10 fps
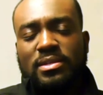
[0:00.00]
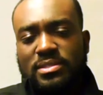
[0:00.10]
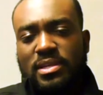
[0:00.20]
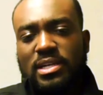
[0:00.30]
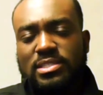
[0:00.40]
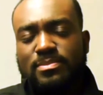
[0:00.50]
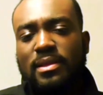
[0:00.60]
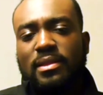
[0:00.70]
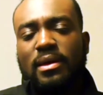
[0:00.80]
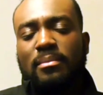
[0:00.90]
she talks
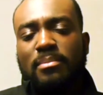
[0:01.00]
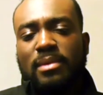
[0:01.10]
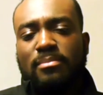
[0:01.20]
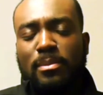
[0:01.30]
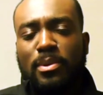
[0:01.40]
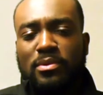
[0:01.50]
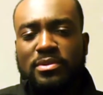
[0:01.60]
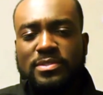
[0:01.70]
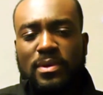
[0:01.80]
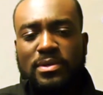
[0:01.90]
about being bipolar
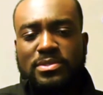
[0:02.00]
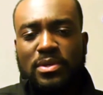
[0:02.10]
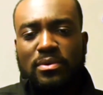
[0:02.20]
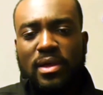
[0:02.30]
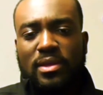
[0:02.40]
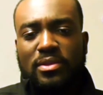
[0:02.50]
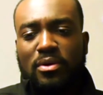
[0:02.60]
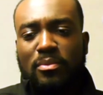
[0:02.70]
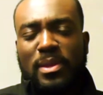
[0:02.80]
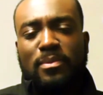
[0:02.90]
as well. So,
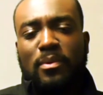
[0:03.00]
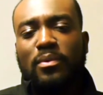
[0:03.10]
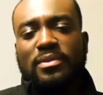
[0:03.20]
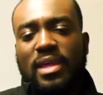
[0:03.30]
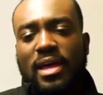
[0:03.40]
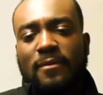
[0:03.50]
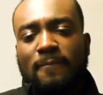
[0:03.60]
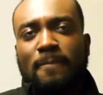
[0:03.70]
people will not,